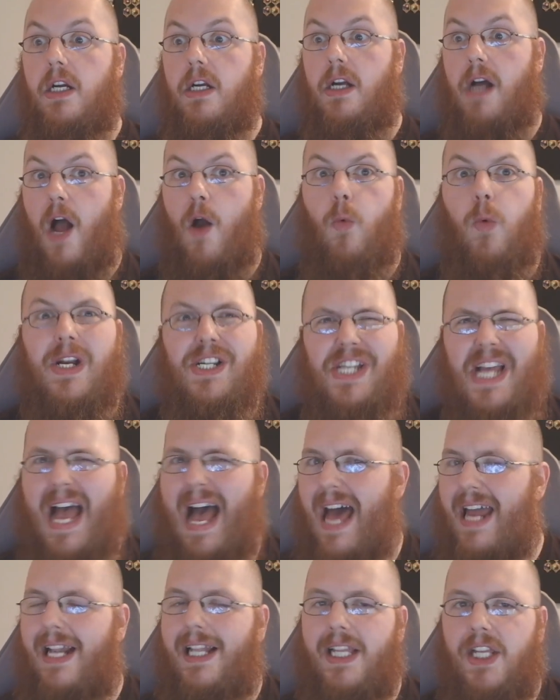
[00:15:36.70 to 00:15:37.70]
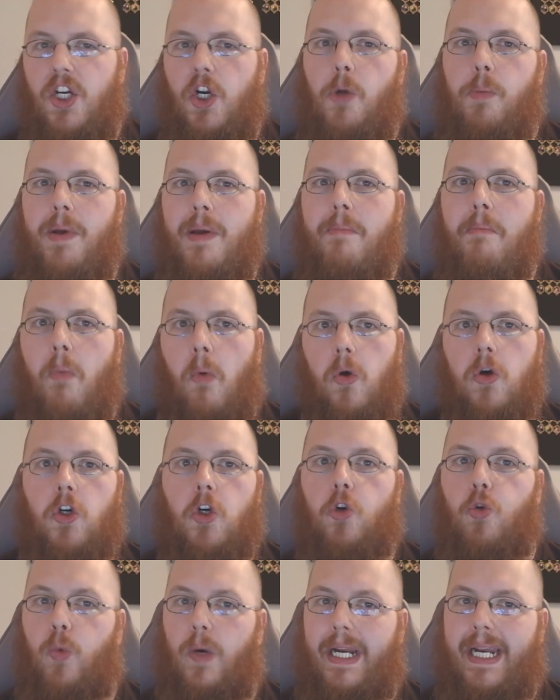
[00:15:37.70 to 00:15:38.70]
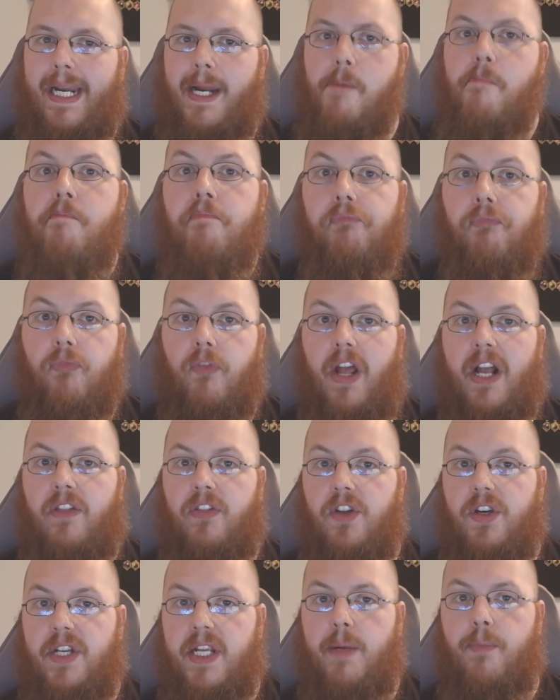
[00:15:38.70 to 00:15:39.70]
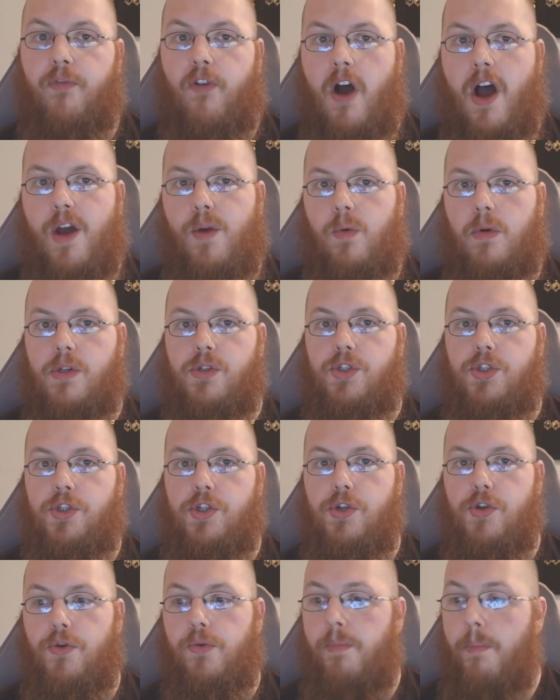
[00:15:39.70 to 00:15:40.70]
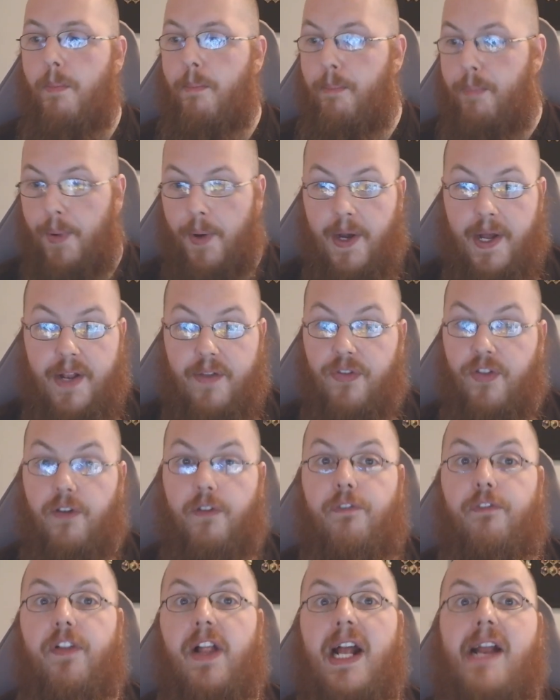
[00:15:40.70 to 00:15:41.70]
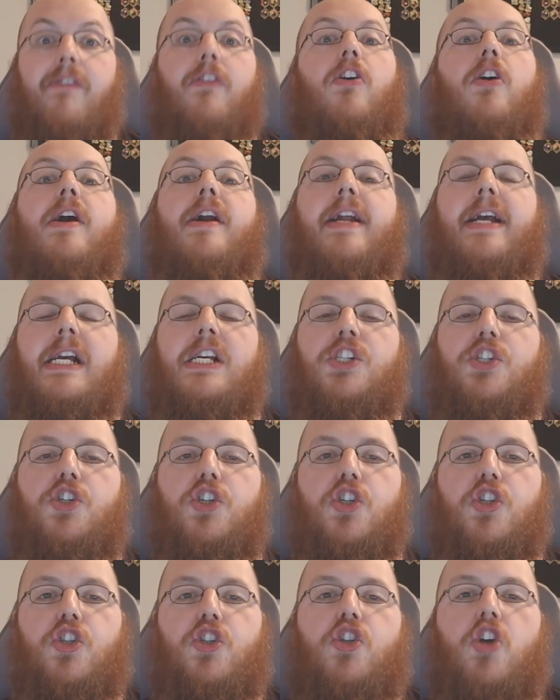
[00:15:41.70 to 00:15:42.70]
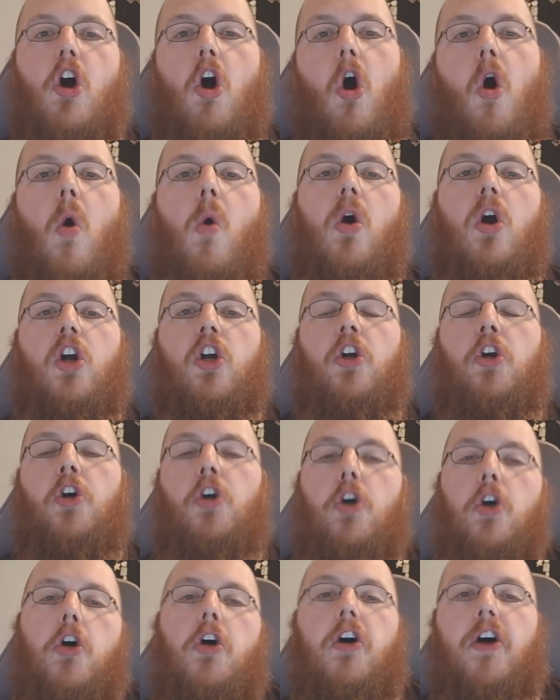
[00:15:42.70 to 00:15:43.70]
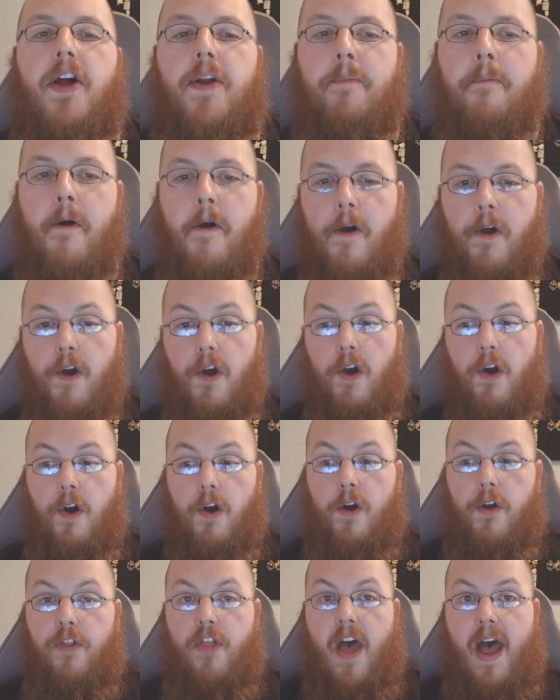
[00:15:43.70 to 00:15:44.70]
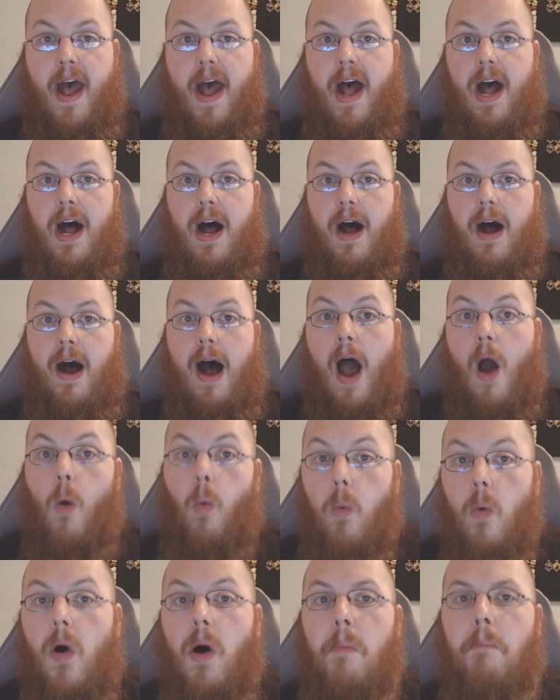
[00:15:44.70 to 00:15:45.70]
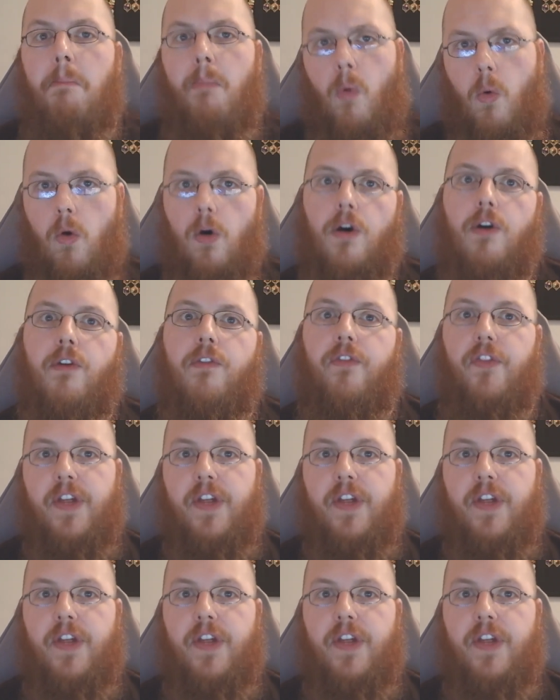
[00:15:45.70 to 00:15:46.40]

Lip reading: I wish it had a little bit more cream like the deep fried ones do, but the flavor in it is just so good that I want more of